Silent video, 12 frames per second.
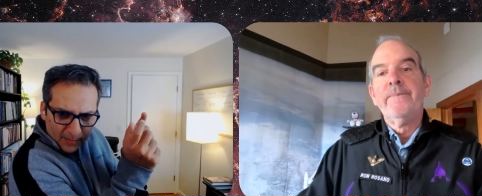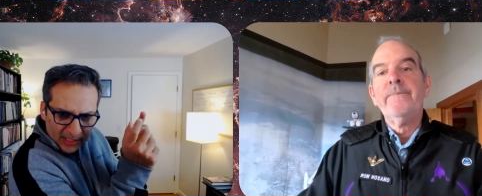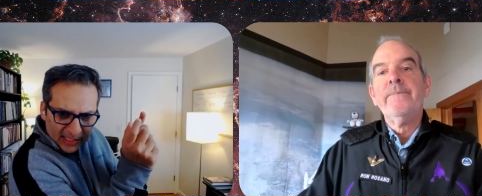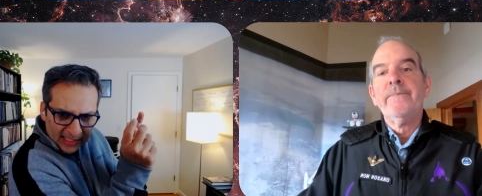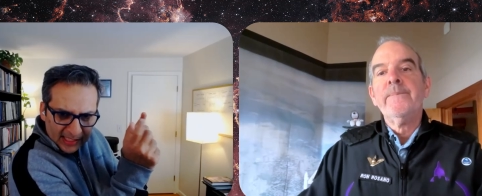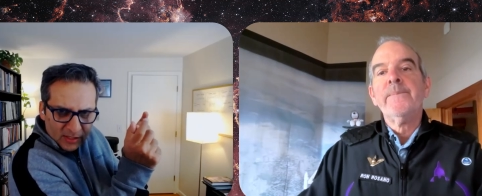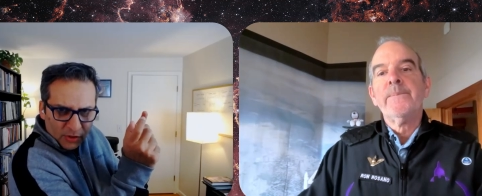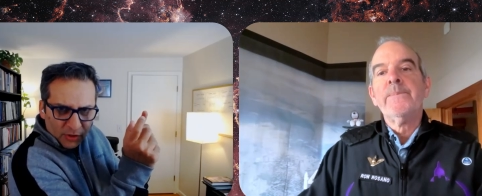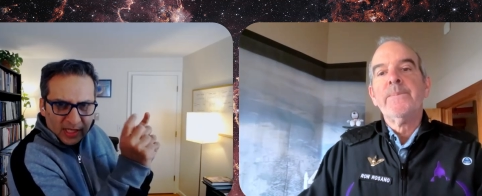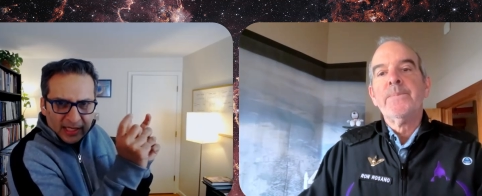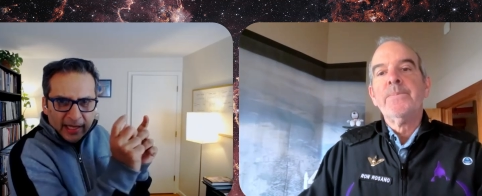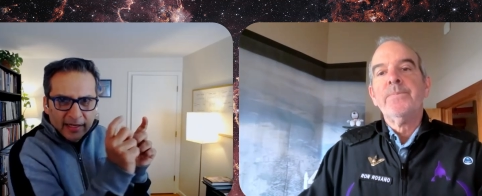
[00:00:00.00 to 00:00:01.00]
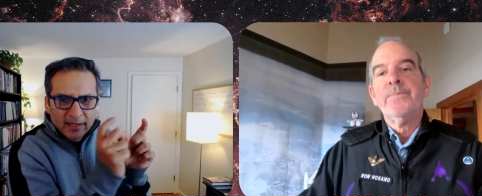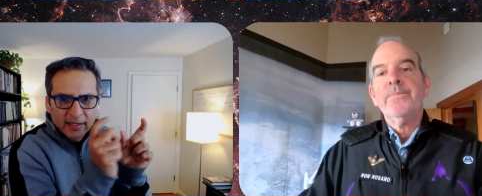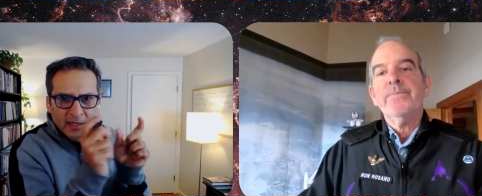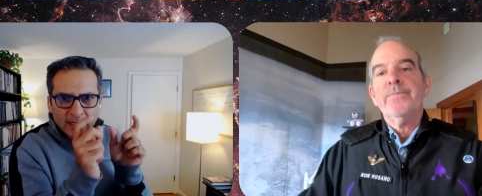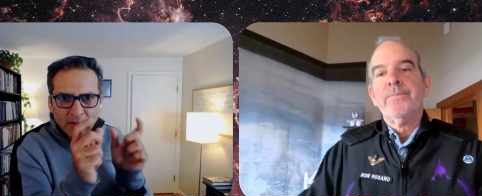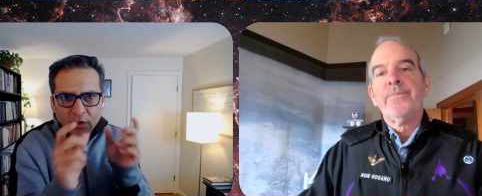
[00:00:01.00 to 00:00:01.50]
Speaker 1: because, but he's looking at
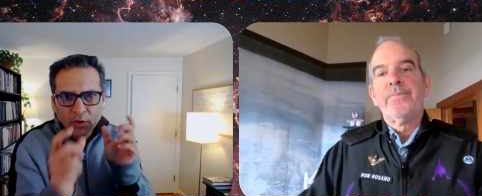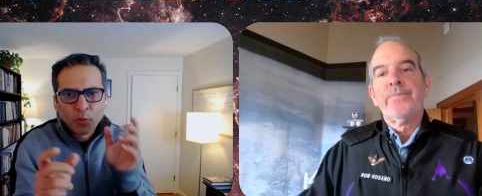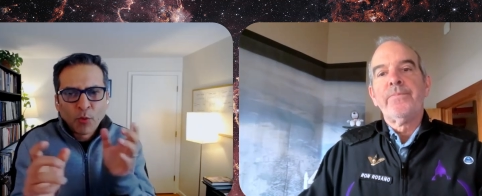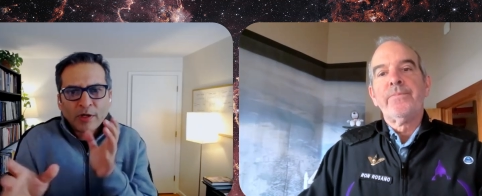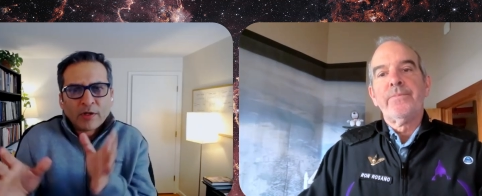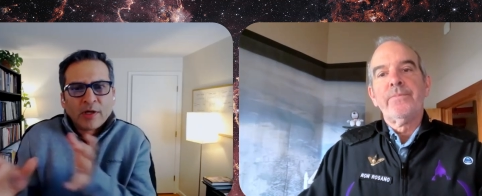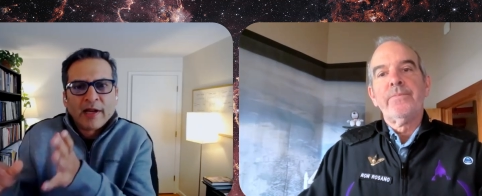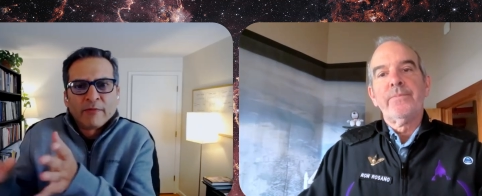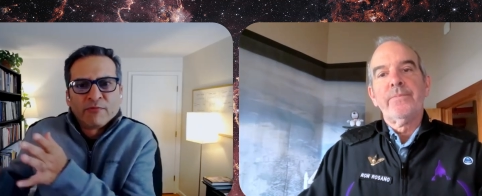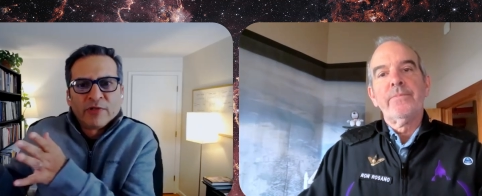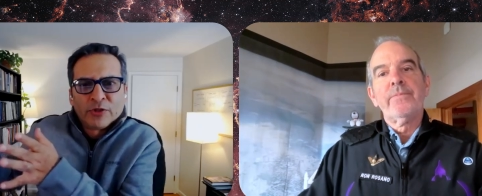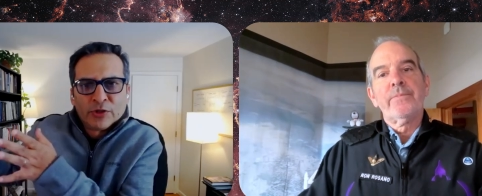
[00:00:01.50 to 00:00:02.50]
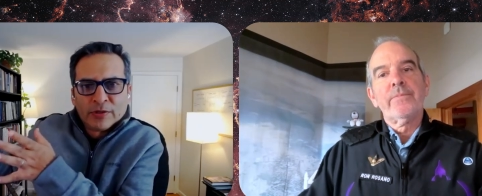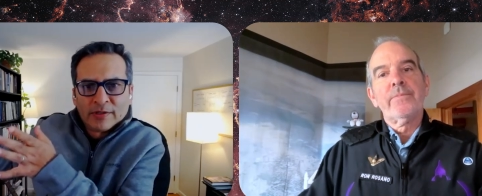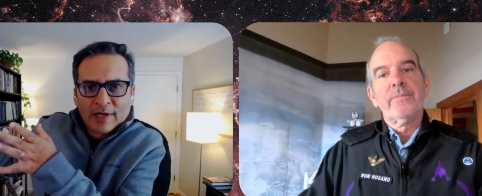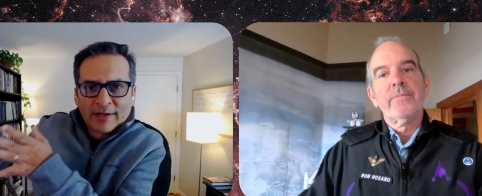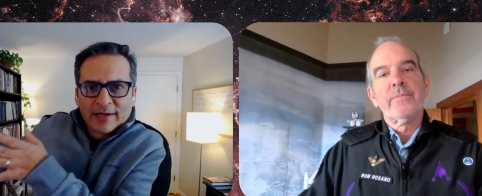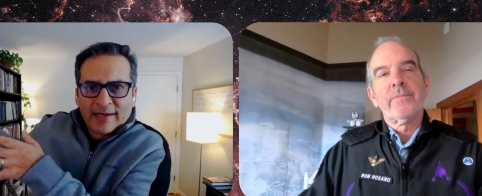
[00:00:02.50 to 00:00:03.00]
it like, look, what have we
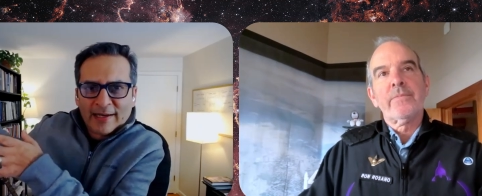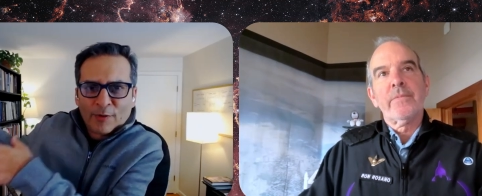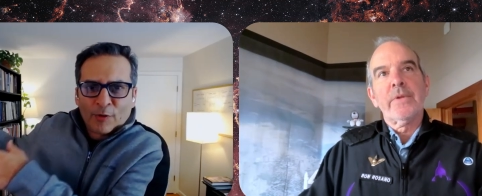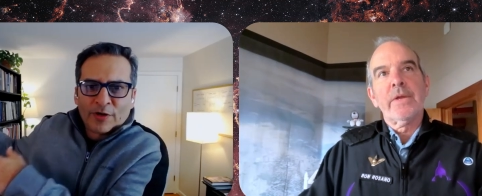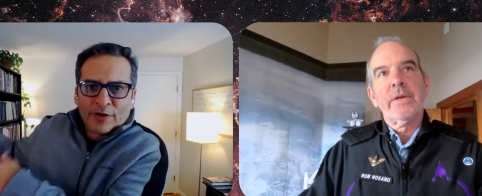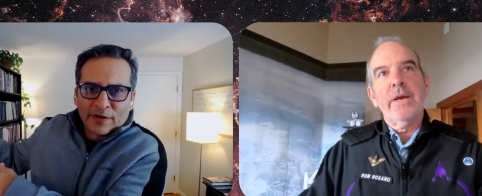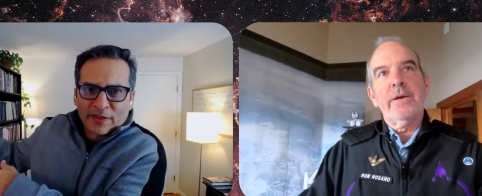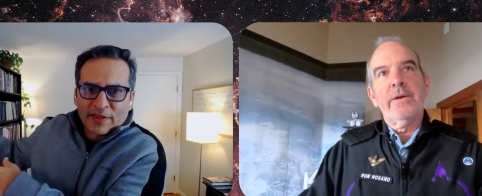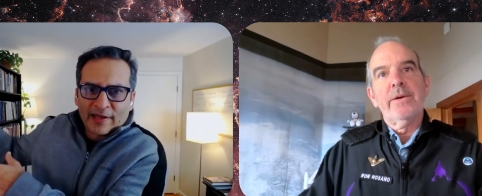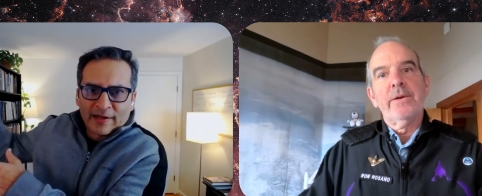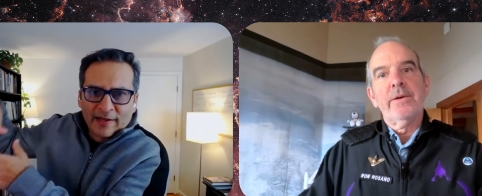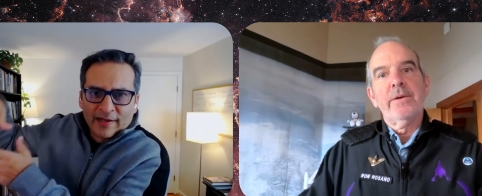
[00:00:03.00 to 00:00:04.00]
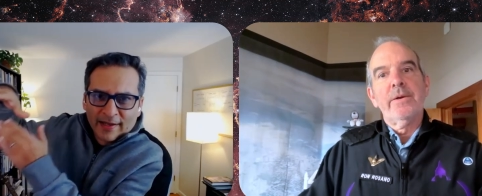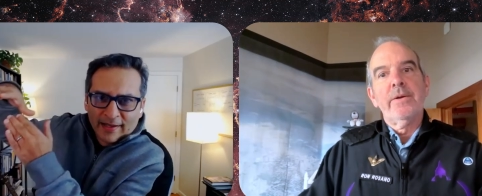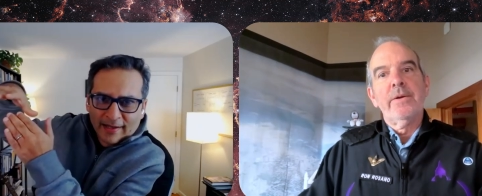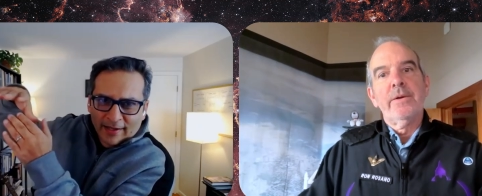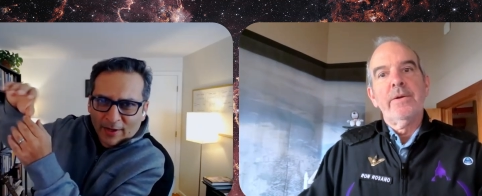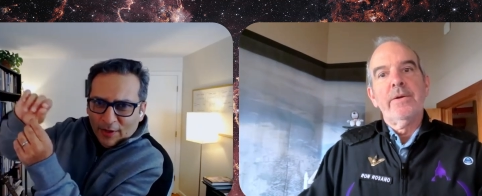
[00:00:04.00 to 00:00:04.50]
done here on earth? And
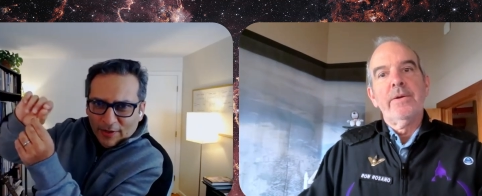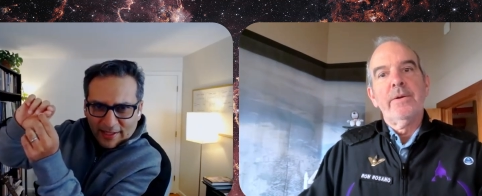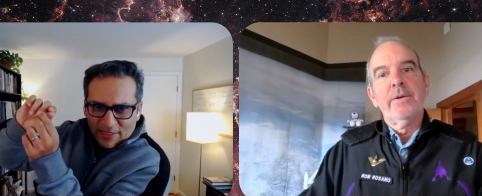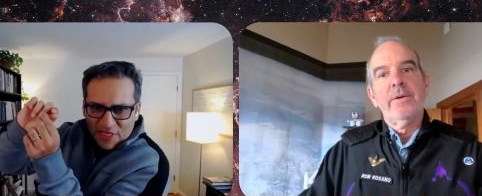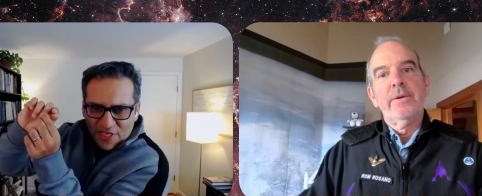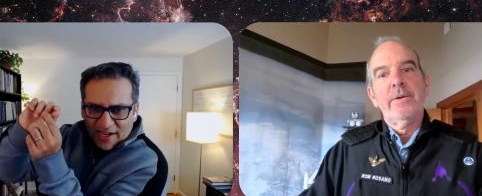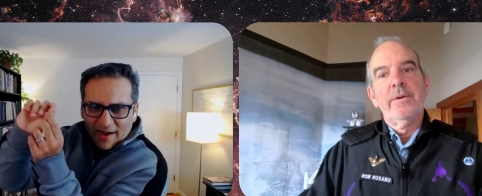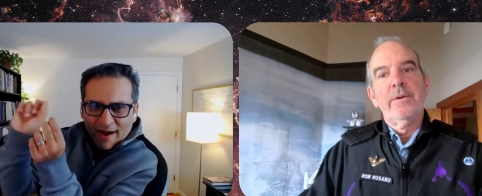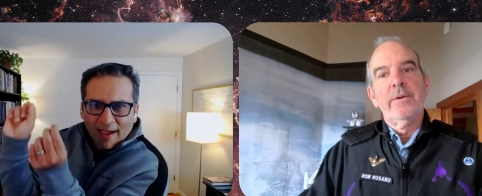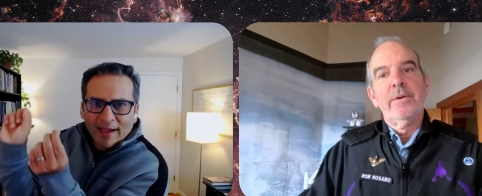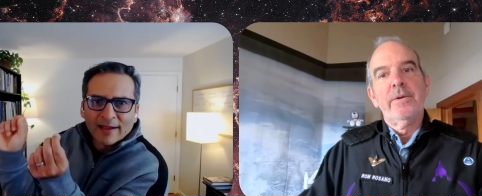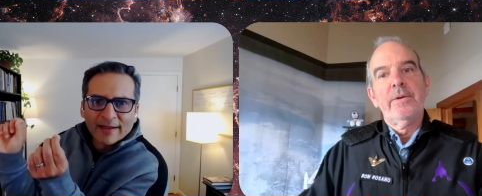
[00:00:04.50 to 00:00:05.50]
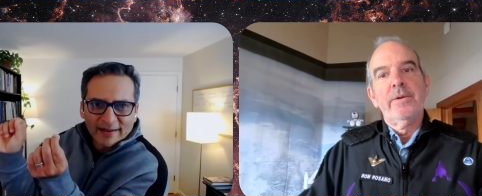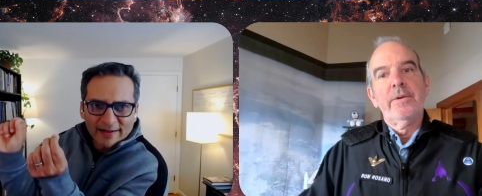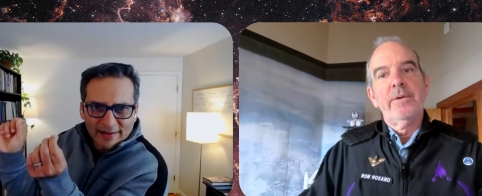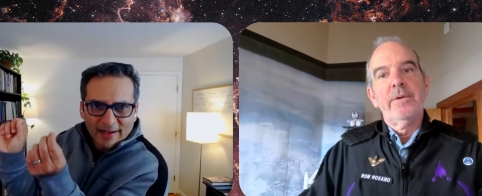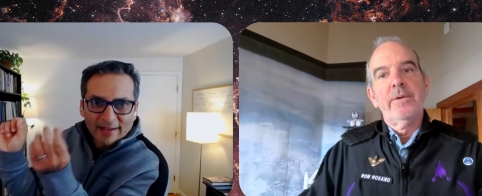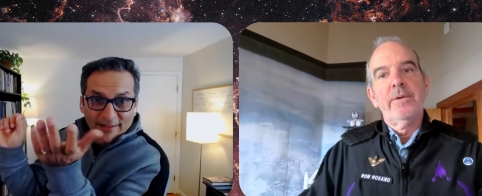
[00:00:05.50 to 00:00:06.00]
that thin
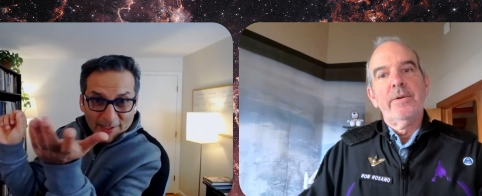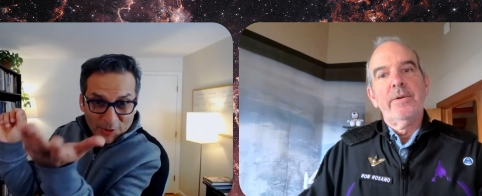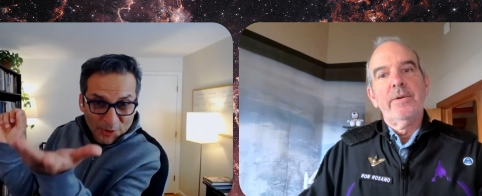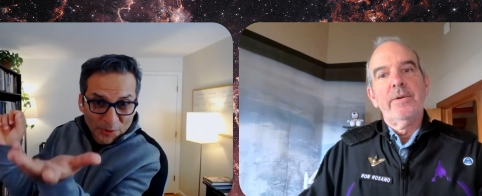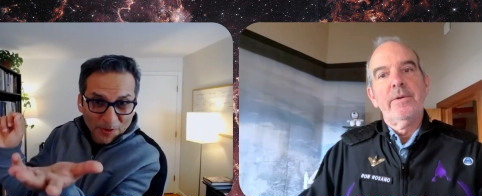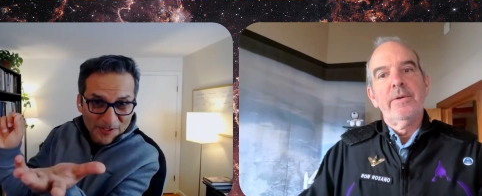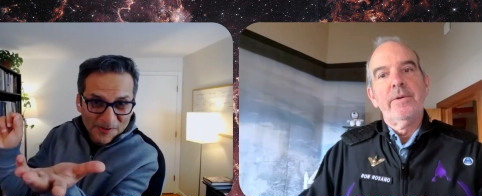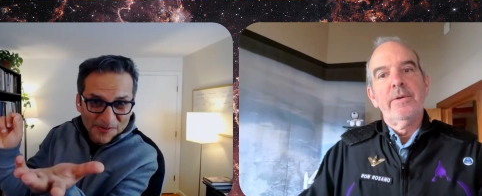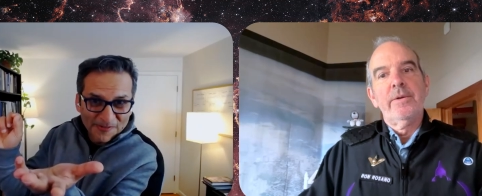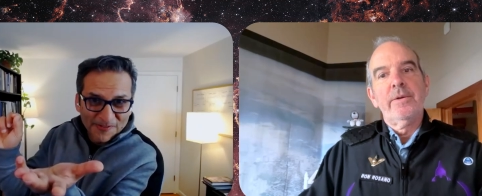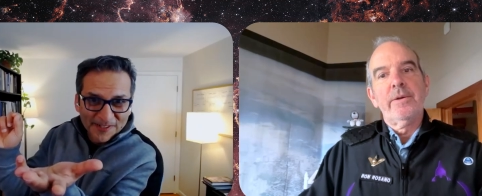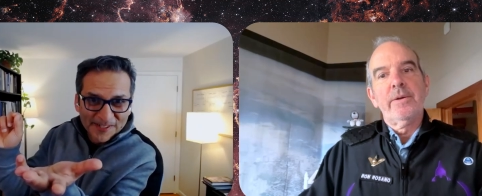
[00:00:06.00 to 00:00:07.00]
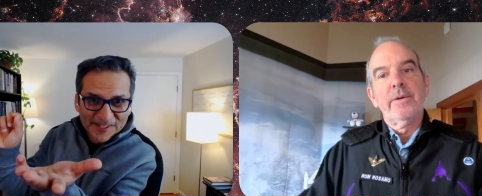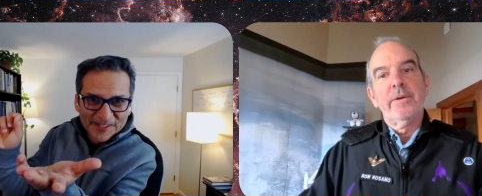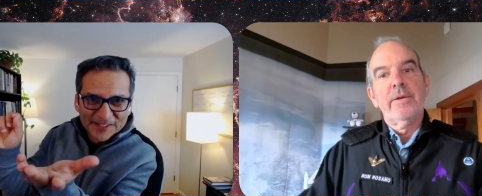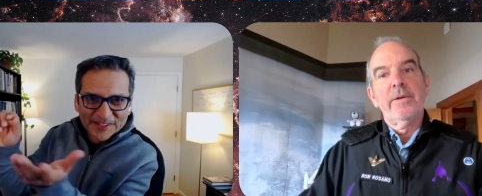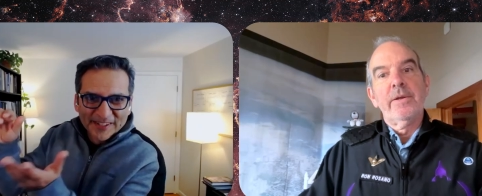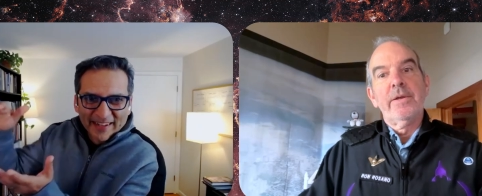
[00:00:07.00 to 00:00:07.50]
line that you also refer
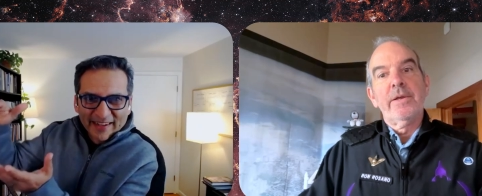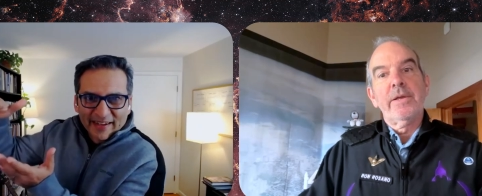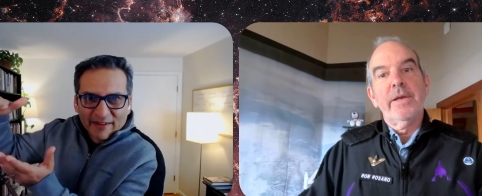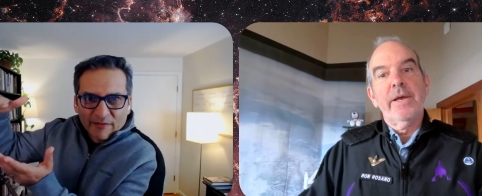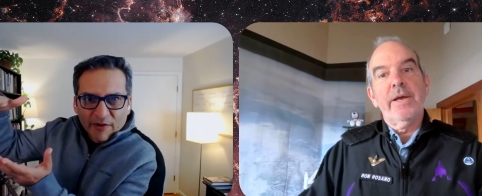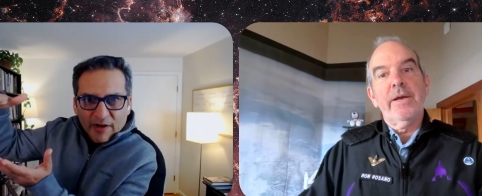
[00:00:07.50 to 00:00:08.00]
to, yeah.